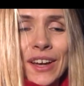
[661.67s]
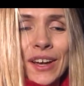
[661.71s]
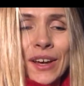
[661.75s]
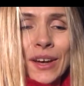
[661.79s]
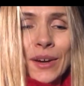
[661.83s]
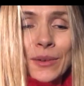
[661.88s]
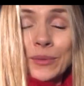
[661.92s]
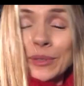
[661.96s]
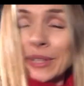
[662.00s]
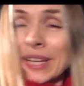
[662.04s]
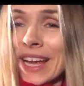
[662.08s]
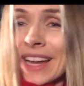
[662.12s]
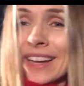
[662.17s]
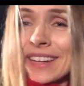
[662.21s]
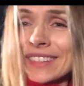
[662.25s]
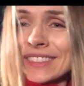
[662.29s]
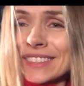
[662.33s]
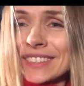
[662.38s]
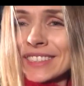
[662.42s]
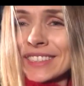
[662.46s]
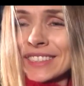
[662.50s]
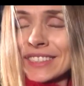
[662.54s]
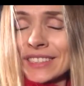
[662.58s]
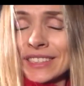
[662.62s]
uh,
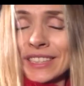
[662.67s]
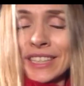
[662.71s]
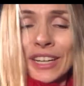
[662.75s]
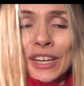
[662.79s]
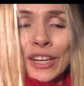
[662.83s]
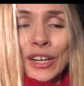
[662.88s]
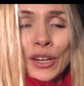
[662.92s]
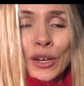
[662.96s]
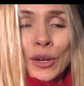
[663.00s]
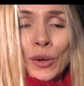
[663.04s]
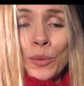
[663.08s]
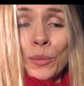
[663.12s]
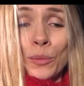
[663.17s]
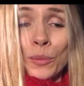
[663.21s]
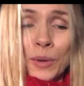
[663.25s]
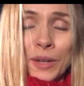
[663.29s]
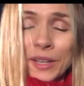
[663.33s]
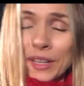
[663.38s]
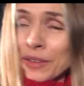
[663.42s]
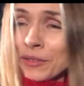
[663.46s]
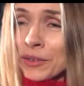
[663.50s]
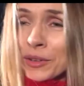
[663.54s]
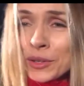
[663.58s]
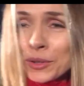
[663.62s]
reality,
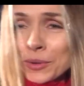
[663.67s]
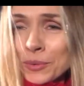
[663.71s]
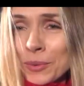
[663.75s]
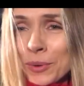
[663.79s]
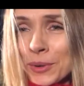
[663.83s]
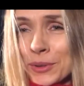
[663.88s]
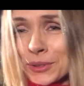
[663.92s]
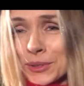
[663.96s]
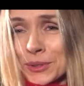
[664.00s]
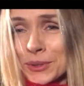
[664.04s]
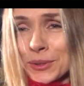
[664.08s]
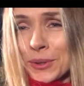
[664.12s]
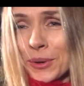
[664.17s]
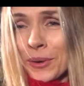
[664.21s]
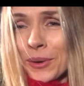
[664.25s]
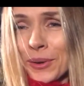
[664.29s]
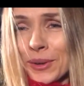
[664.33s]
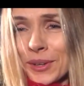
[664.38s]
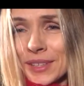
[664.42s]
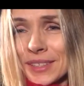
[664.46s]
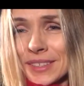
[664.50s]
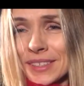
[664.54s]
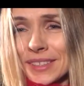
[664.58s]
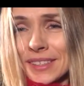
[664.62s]
whatever you want to
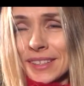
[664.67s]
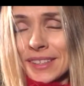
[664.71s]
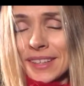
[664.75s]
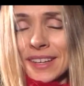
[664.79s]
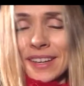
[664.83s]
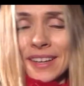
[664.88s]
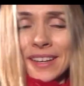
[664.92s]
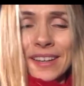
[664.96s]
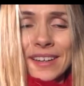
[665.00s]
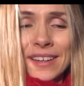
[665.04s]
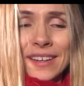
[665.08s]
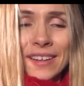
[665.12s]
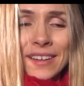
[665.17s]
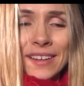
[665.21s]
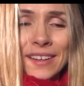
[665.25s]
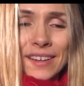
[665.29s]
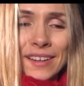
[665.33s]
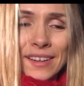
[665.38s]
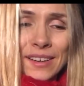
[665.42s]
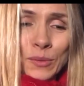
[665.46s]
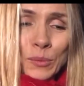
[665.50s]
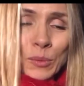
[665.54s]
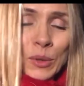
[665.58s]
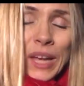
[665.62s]
call it.
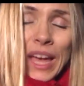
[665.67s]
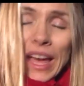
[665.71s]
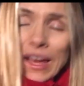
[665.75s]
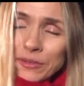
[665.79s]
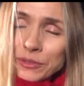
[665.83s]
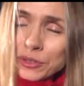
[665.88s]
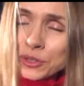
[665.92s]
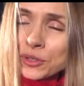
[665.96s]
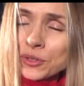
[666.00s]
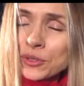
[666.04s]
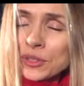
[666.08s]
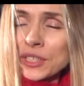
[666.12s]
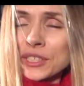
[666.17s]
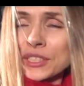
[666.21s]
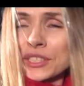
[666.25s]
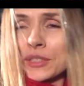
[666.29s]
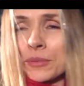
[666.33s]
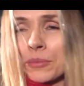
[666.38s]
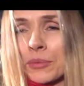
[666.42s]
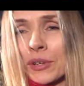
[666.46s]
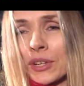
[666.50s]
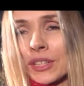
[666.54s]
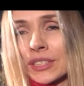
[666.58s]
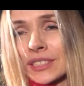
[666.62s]
We have to trust
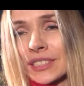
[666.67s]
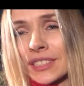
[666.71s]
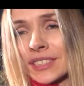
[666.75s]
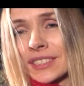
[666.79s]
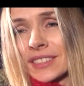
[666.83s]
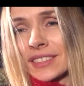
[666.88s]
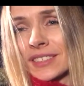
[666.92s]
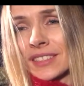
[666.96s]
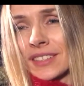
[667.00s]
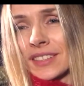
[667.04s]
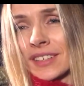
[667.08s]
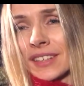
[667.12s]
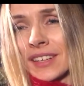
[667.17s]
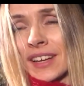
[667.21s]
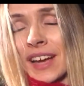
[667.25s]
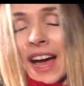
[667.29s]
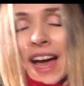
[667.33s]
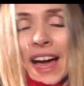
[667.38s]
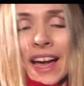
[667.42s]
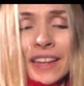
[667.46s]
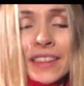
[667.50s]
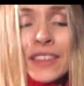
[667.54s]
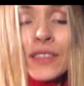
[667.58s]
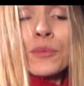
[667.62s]
the process.
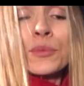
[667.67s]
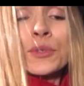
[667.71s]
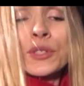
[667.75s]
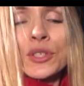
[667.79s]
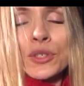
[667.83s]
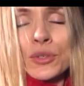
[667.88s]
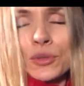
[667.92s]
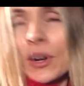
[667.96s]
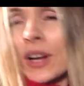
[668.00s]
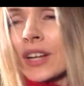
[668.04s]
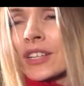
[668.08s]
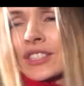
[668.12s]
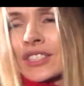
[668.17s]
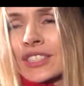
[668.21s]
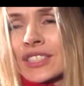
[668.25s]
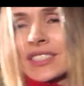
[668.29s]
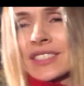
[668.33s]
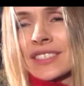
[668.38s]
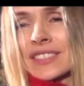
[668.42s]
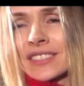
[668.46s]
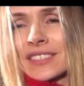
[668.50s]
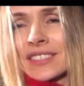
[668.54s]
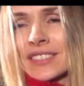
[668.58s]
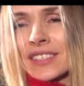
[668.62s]
Either we
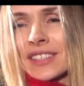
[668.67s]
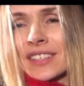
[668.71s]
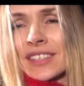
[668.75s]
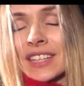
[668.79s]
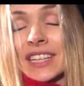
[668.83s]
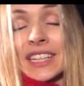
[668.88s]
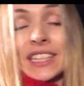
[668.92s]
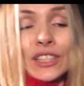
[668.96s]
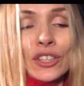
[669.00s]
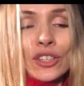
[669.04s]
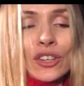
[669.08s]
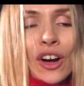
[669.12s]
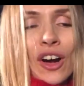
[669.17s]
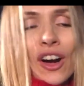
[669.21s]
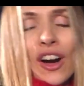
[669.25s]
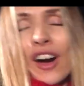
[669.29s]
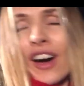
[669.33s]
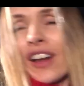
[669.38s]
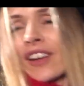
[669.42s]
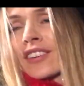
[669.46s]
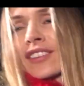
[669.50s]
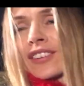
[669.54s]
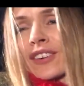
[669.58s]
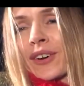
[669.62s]
trust in
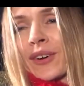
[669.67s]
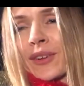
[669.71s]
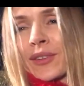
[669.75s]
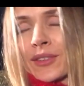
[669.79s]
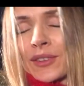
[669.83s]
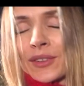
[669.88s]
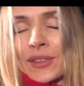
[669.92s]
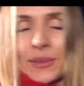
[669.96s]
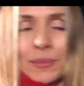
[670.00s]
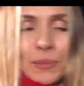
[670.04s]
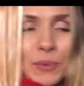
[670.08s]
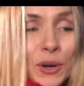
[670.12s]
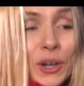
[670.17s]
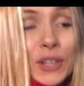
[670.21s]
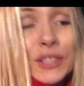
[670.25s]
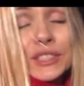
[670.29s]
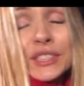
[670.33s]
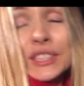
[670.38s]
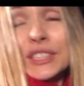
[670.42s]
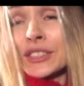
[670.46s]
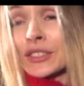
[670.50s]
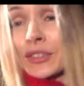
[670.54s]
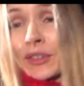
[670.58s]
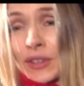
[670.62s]
God or the
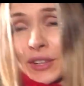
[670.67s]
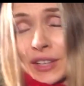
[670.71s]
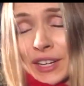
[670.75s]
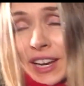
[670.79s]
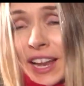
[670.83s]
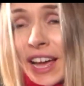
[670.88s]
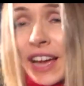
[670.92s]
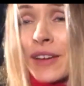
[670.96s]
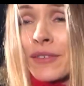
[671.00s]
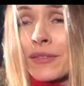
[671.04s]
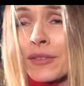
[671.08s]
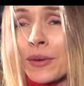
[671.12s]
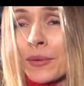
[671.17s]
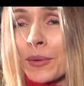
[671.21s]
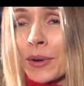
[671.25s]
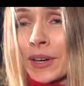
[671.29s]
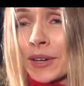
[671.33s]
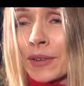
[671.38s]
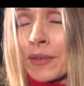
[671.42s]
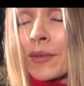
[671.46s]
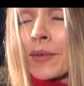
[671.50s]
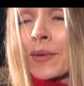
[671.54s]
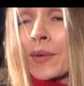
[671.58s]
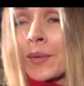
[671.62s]
process or in life or
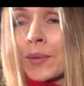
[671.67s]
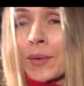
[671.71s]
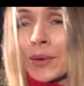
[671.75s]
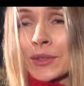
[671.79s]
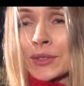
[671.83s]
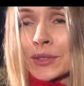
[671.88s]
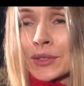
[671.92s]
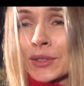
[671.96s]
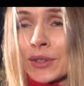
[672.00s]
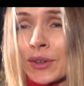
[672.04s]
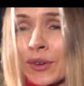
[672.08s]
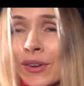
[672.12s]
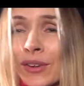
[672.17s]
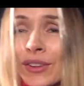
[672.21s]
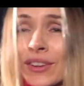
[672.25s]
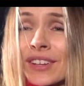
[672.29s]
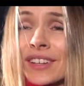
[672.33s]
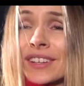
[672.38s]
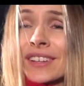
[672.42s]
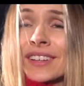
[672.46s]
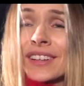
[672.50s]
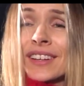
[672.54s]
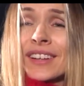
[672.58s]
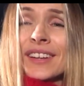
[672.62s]
whatever we want to
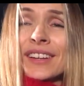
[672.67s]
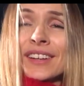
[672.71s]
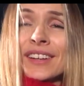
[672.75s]
call it